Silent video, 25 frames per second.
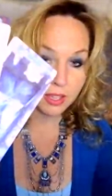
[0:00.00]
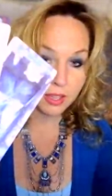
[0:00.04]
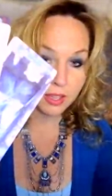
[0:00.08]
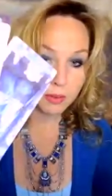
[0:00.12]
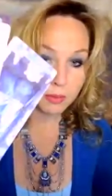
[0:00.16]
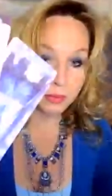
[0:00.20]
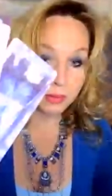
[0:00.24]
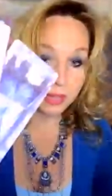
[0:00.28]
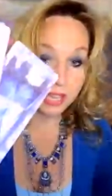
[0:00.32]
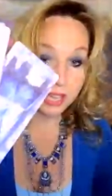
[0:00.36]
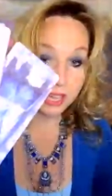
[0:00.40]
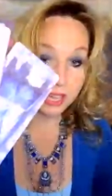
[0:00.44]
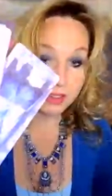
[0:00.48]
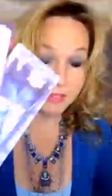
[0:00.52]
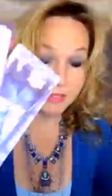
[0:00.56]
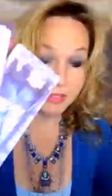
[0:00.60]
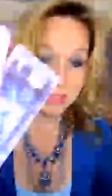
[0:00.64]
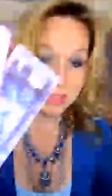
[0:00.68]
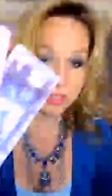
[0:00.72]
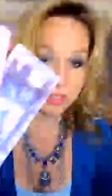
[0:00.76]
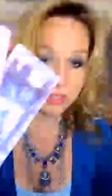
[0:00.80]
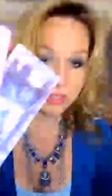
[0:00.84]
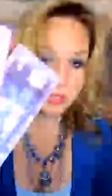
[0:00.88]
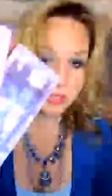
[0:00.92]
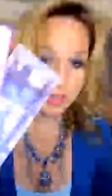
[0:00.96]
we have
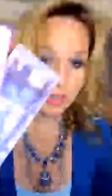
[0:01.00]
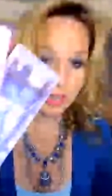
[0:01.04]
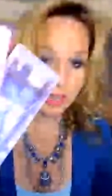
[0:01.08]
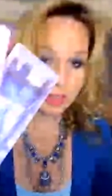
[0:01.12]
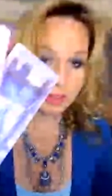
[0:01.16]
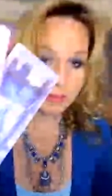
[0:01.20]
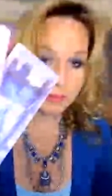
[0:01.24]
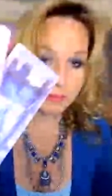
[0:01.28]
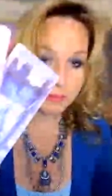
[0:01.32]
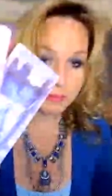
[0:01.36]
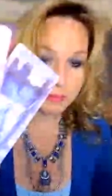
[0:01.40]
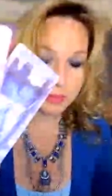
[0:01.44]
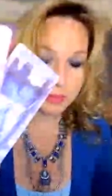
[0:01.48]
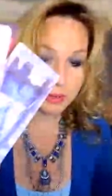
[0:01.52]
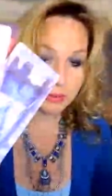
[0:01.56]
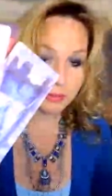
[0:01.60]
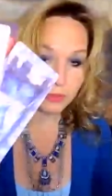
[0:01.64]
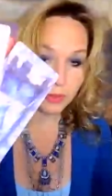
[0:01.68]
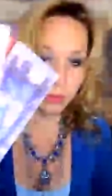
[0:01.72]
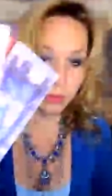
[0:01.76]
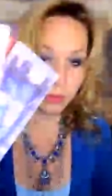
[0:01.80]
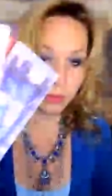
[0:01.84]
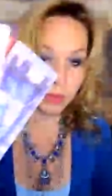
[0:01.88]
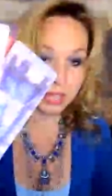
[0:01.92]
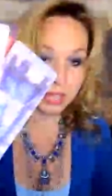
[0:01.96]
this um,
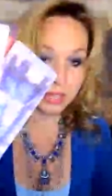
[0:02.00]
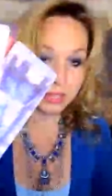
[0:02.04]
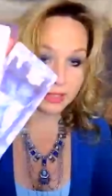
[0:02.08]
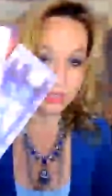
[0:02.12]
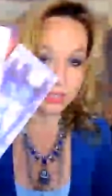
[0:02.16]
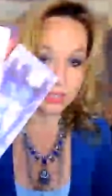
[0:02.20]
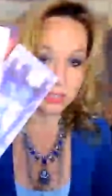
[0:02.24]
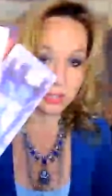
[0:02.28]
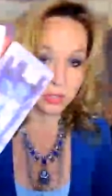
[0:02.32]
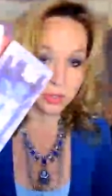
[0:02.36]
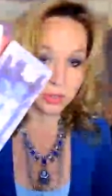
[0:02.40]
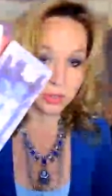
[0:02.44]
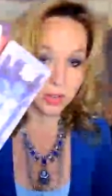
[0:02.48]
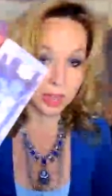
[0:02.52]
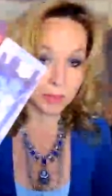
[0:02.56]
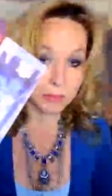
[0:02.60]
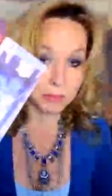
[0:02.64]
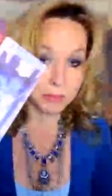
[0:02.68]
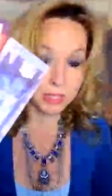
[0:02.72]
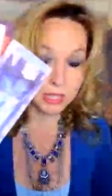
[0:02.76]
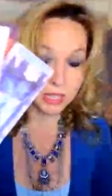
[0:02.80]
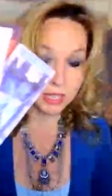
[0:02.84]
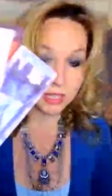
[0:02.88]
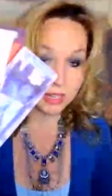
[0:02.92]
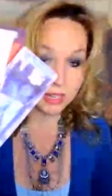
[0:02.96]
beautiful whale that's
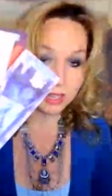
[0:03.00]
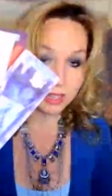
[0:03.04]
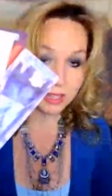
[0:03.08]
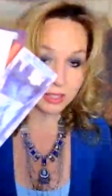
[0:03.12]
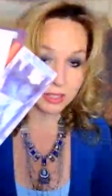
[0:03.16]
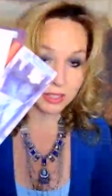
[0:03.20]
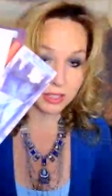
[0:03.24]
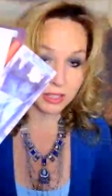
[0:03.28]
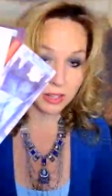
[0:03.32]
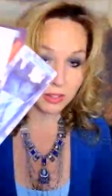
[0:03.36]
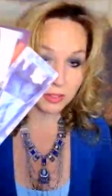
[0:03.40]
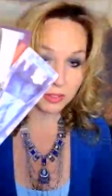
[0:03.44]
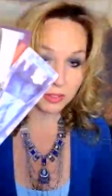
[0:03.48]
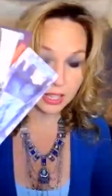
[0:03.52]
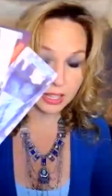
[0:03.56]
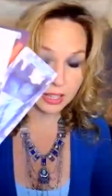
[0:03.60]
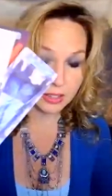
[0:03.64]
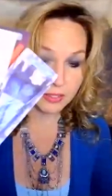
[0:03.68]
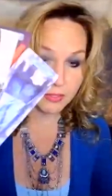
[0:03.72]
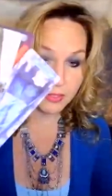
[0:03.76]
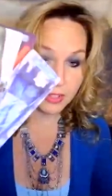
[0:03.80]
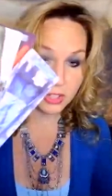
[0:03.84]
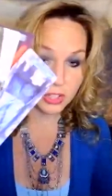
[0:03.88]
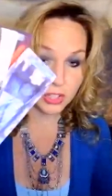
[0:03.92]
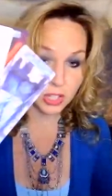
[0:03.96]
trapped in a you know like a
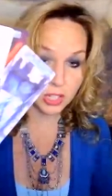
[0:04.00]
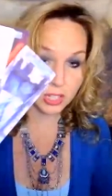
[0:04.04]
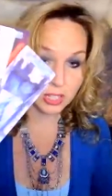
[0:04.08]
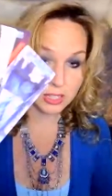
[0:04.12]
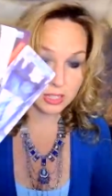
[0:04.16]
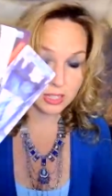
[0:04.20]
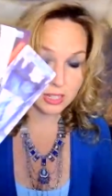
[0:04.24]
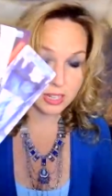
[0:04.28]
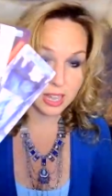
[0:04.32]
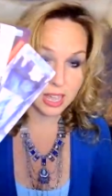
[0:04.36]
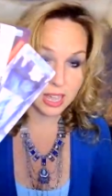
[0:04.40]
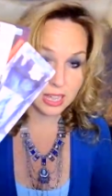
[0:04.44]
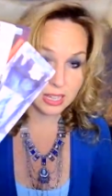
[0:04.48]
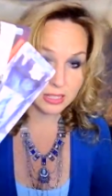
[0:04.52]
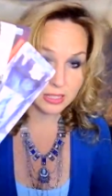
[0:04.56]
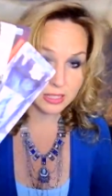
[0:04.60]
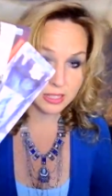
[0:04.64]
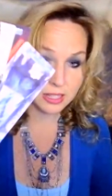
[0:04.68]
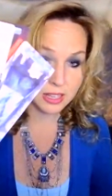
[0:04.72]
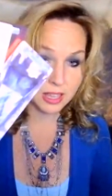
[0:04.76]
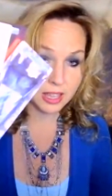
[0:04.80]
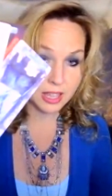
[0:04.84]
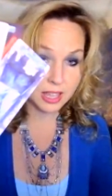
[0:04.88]
fishing net